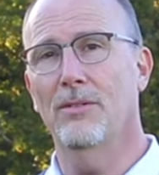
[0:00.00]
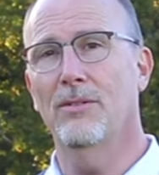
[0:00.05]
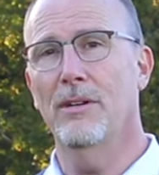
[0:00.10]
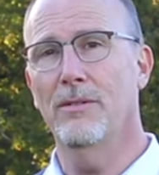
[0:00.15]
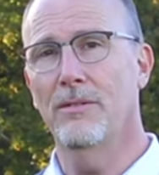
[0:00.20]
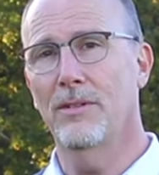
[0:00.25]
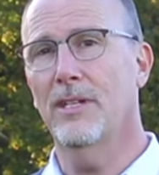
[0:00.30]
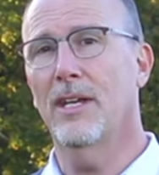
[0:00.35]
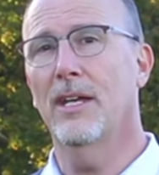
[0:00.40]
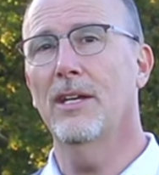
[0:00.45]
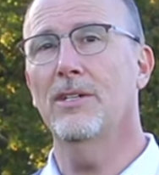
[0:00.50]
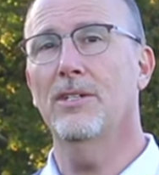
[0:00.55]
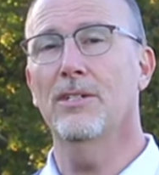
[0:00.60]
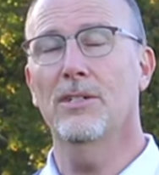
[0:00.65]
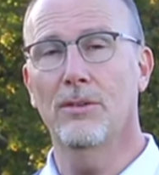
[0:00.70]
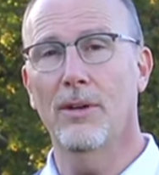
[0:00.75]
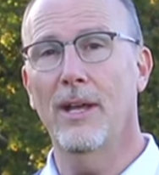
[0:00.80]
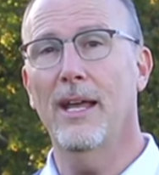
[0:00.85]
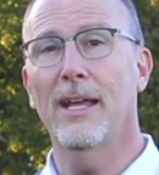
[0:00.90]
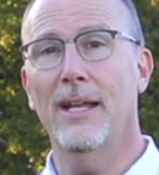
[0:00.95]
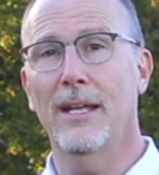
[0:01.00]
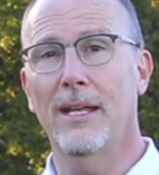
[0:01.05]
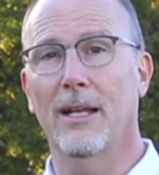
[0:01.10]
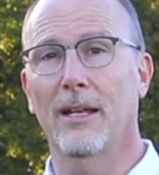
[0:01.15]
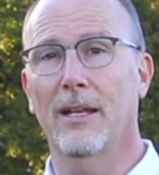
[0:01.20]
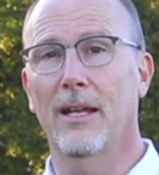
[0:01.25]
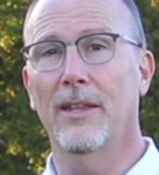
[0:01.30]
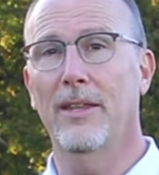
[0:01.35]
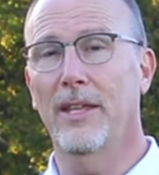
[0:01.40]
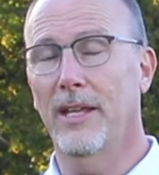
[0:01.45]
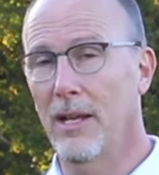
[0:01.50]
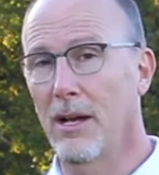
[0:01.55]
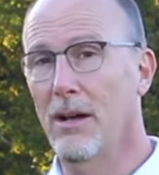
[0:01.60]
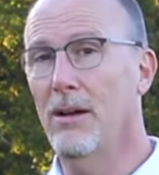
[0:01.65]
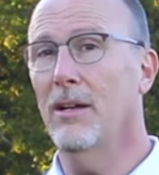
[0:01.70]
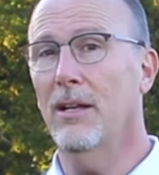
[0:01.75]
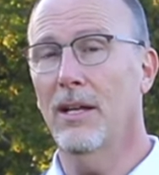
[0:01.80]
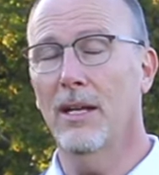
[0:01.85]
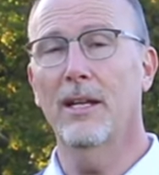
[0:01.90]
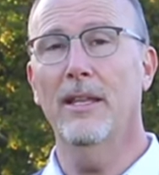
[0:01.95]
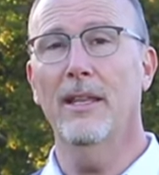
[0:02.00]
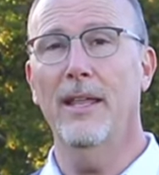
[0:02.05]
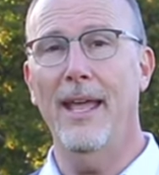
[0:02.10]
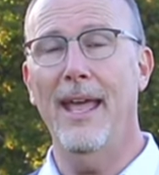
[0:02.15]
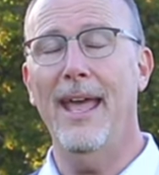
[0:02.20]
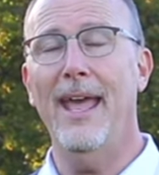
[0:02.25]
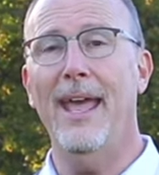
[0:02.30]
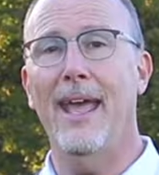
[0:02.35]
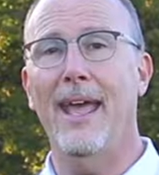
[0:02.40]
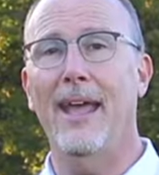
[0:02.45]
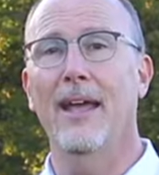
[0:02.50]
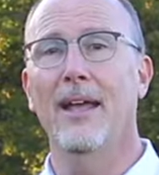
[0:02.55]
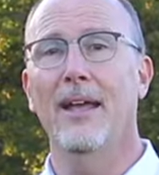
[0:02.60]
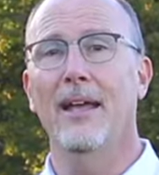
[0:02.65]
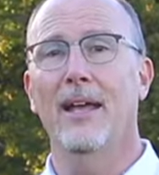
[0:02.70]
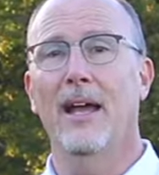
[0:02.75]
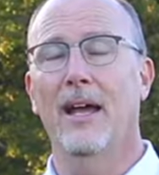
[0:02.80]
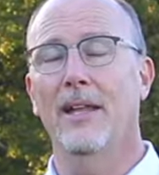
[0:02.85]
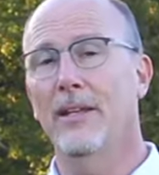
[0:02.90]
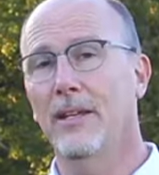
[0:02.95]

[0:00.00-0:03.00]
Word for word: or irritation to a hair colour and they can't colour their hair and